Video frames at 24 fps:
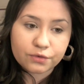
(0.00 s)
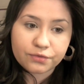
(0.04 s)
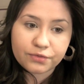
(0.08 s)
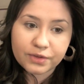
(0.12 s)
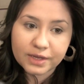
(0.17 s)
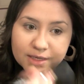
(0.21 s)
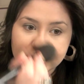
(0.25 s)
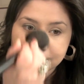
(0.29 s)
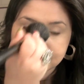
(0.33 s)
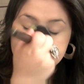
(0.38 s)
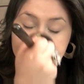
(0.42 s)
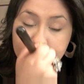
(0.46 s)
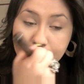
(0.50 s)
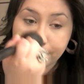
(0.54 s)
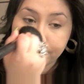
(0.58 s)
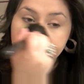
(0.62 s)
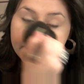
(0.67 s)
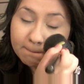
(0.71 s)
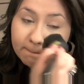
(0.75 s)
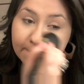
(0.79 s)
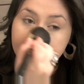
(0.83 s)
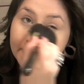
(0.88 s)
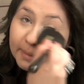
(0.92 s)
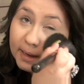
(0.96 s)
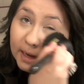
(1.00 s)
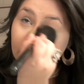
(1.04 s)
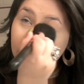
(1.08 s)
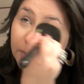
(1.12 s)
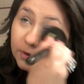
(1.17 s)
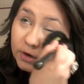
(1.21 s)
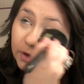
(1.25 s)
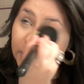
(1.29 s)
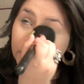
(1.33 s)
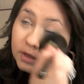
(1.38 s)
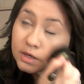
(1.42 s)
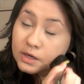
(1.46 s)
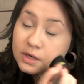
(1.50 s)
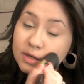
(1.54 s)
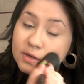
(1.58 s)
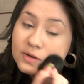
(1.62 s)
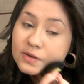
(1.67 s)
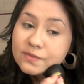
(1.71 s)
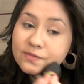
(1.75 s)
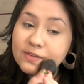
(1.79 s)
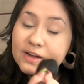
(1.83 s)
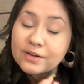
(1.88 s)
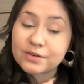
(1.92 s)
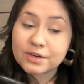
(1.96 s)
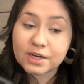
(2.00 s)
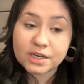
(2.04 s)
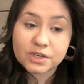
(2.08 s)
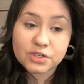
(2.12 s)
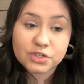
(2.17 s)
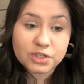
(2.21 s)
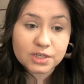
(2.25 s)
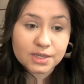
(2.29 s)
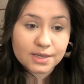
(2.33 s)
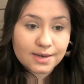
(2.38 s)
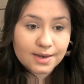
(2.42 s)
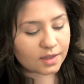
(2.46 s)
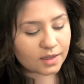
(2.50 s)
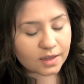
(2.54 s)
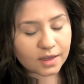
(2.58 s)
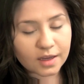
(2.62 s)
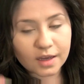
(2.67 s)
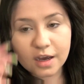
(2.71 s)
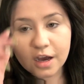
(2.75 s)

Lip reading: Fix powder foundation.